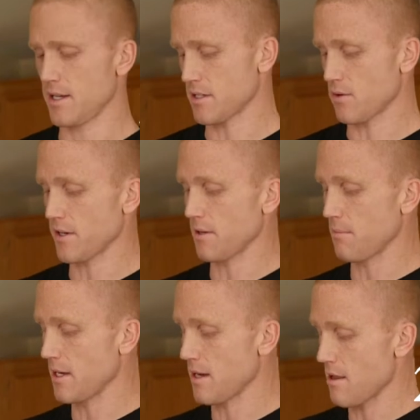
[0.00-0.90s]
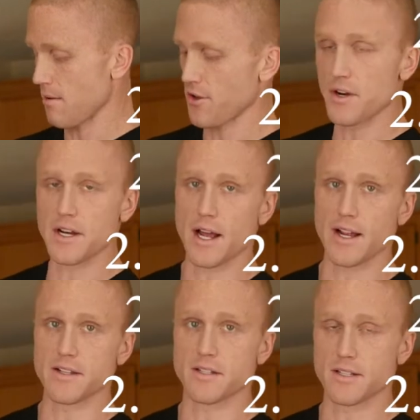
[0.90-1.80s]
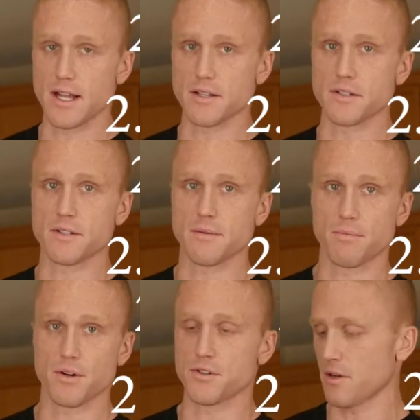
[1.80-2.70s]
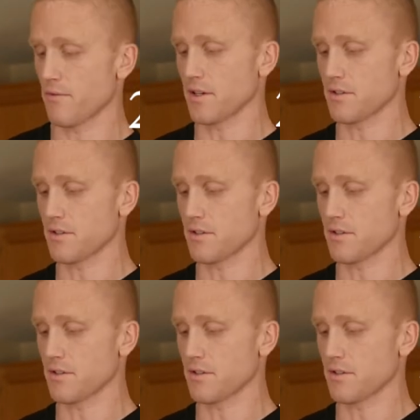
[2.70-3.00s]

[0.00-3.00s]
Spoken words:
is going to be 39 cents per serving.